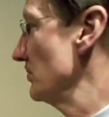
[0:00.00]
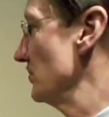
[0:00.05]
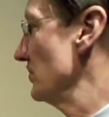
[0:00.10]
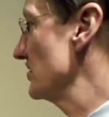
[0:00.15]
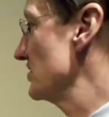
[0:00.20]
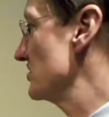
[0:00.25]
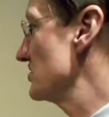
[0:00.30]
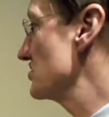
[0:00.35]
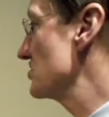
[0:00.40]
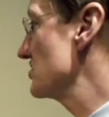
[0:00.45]

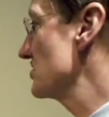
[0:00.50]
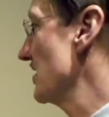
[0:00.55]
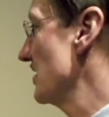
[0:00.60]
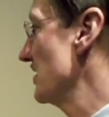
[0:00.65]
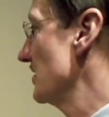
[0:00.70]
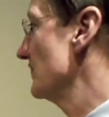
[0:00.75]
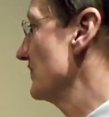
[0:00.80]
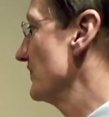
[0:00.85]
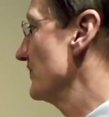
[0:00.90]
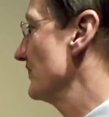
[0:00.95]
which
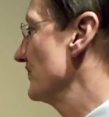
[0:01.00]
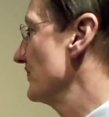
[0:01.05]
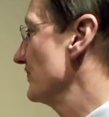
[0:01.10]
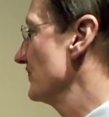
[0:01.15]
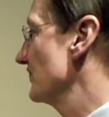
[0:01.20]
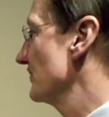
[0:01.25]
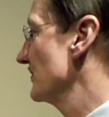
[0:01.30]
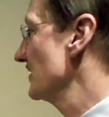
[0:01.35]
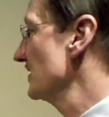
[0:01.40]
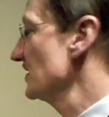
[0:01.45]

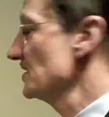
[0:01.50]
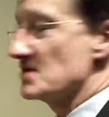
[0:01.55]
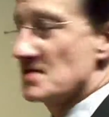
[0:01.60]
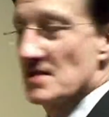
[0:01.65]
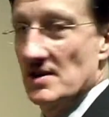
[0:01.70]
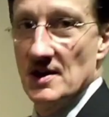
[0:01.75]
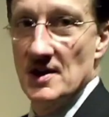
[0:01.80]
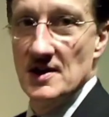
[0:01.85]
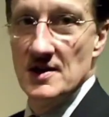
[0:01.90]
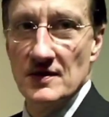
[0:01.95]

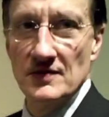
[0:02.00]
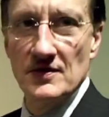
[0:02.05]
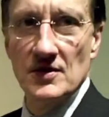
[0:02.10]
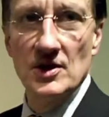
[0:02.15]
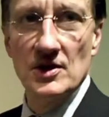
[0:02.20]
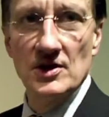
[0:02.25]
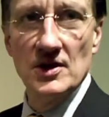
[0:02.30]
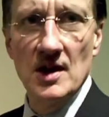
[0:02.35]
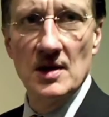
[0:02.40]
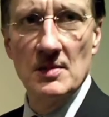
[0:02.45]
is a kind of
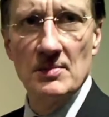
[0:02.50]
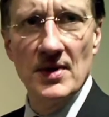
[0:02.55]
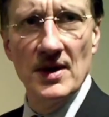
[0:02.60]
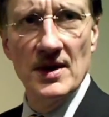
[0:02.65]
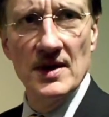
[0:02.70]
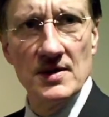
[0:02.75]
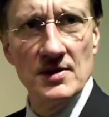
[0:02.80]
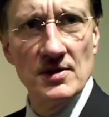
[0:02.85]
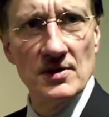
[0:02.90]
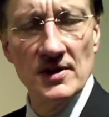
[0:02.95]
cooking
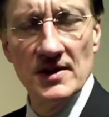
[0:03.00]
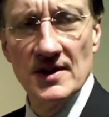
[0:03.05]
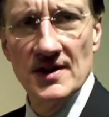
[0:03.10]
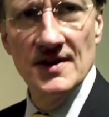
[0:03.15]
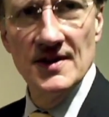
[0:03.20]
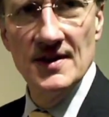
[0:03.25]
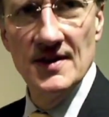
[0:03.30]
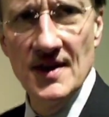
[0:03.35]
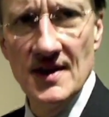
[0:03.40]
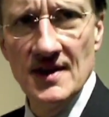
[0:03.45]
pot, or
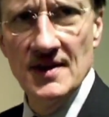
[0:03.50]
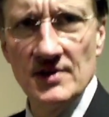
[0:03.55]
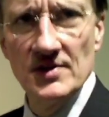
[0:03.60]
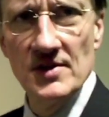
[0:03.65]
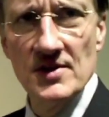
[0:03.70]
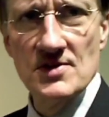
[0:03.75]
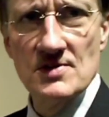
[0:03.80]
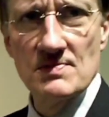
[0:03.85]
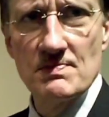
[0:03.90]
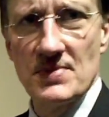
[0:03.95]
in
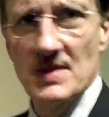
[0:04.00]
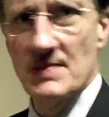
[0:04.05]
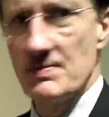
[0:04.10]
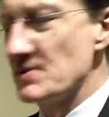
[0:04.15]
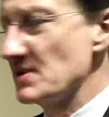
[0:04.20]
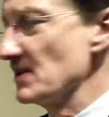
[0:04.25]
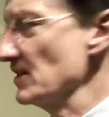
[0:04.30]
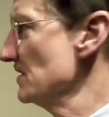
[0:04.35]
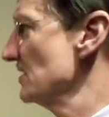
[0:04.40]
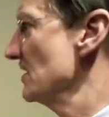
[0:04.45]
English, yes.
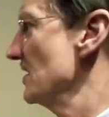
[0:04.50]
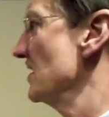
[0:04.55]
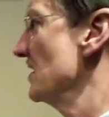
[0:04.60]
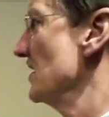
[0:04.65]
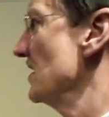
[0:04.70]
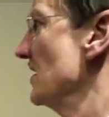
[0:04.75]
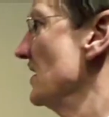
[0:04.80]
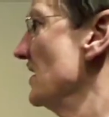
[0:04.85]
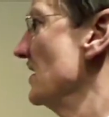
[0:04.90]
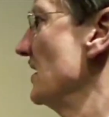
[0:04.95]
Pipkin.
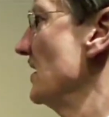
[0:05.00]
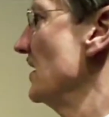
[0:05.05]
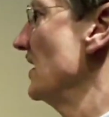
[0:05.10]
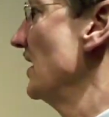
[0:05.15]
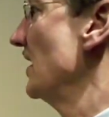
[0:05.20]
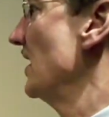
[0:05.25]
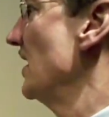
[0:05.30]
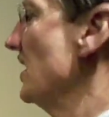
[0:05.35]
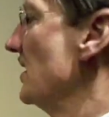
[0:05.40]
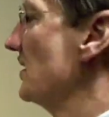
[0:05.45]

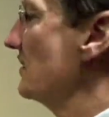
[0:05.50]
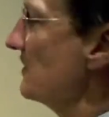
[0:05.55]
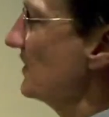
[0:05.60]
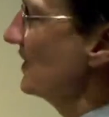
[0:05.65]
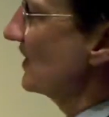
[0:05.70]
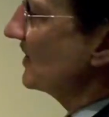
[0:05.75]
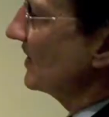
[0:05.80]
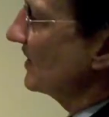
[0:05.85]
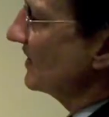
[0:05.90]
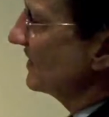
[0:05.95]

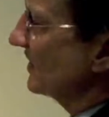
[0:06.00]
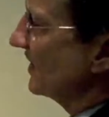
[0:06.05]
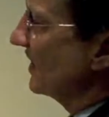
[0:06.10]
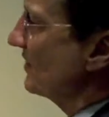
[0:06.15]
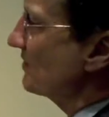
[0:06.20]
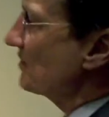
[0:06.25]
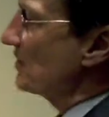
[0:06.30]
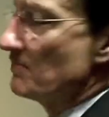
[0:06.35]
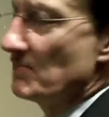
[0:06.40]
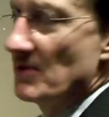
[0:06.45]
The
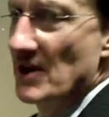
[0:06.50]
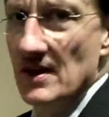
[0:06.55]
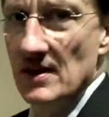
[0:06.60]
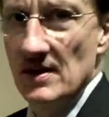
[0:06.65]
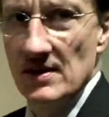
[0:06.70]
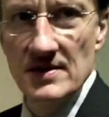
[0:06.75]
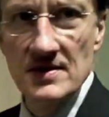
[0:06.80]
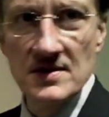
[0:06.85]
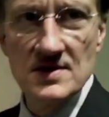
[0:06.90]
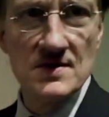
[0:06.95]
copper
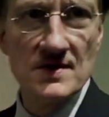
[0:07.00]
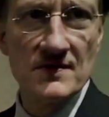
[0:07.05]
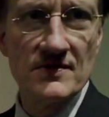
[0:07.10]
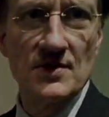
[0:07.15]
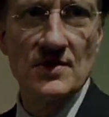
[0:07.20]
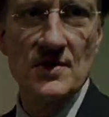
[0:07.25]
pail is, of